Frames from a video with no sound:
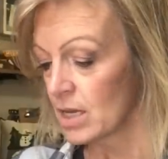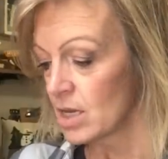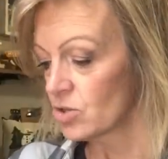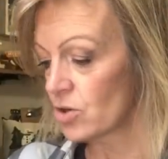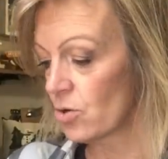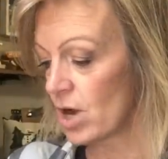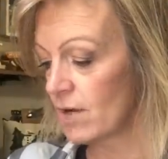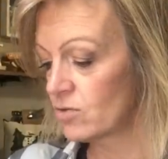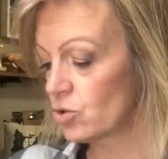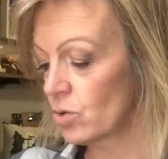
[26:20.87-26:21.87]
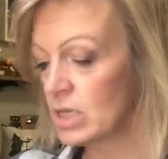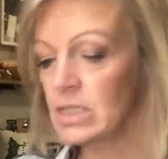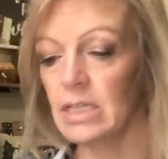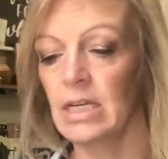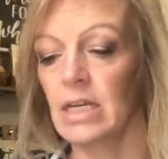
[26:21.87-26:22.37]
So I've
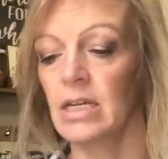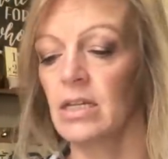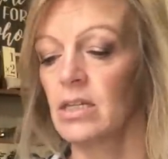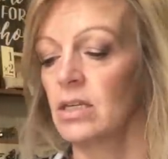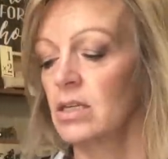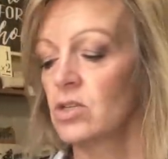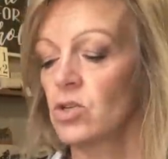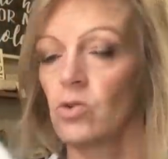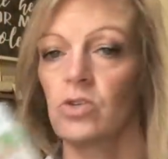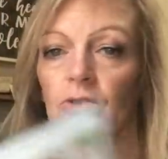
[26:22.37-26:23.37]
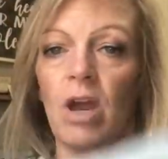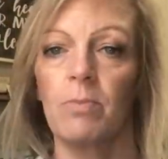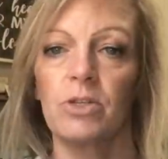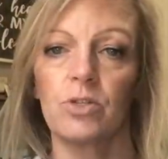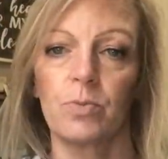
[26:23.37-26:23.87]
joined in the Sew
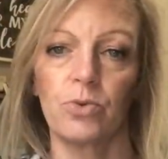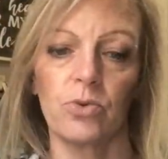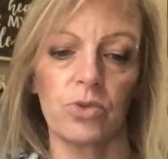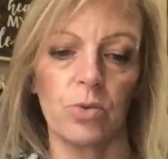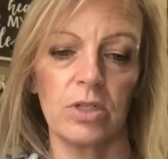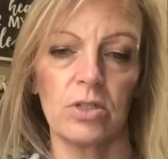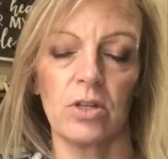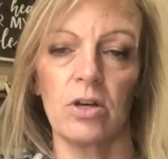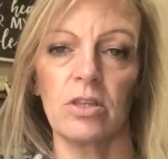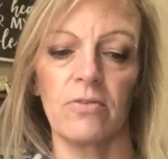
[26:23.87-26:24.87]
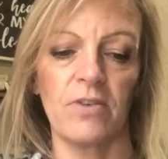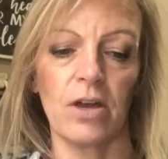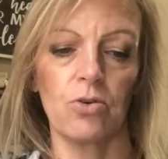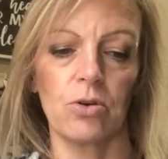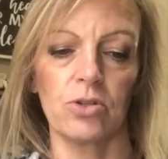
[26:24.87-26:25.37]
Scrappy Spools Quilt Along that
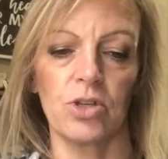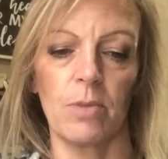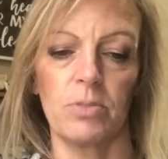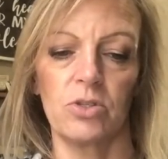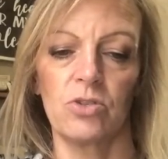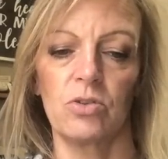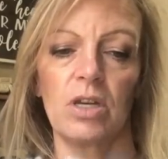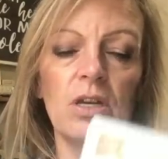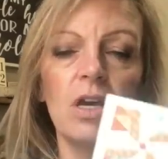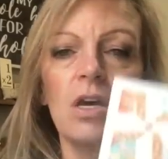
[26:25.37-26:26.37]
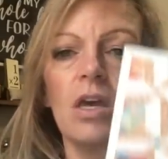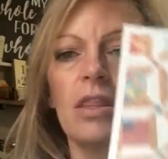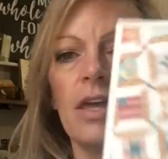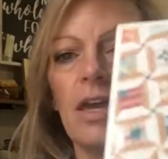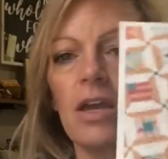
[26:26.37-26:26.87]
Fat Quarter Shop is doing.
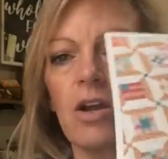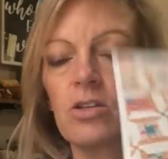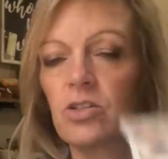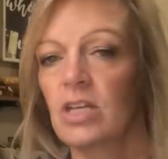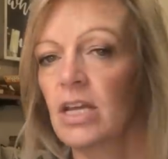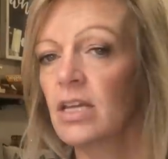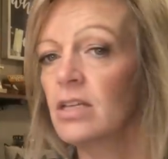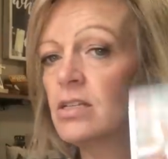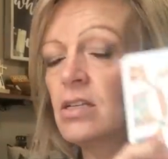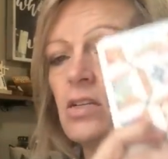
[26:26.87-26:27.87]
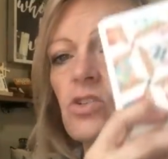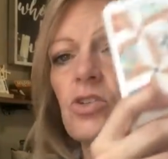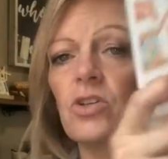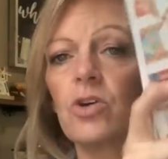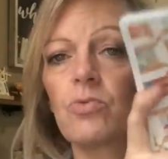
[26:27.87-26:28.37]
They are taking this at a
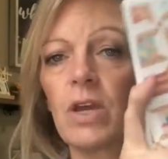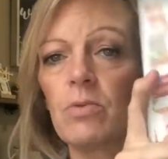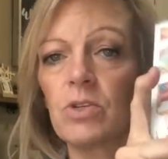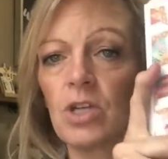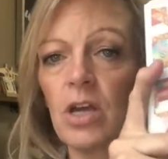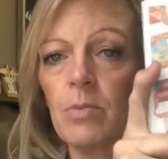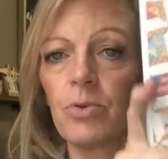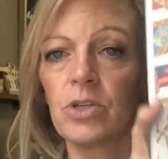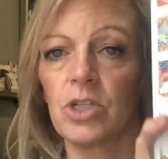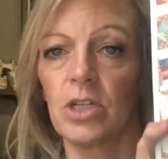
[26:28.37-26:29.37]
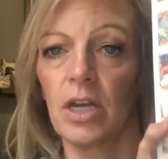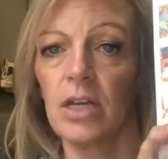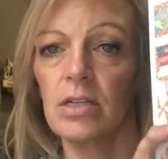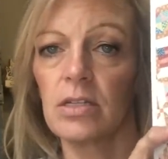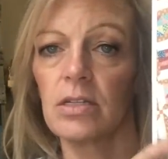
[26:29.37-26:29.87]
slow rate, which I
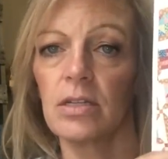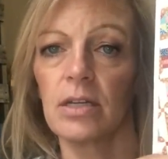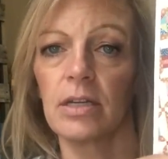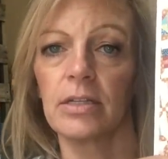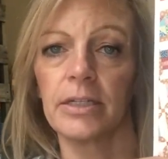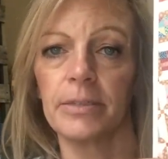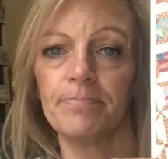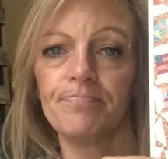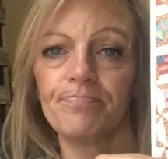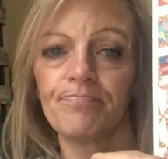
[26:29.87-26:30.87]
appreciate. And um,